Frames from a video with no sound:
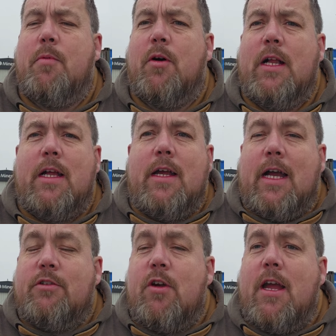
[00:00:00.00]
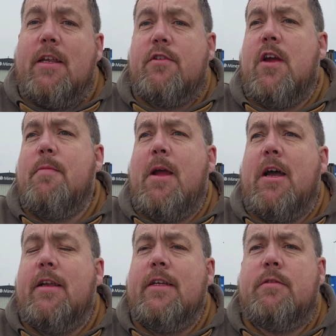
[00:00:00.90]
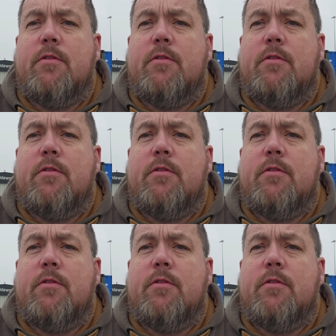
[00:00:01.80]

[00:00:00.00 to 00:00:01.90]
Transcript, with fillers: But I tried, I tried my hardest.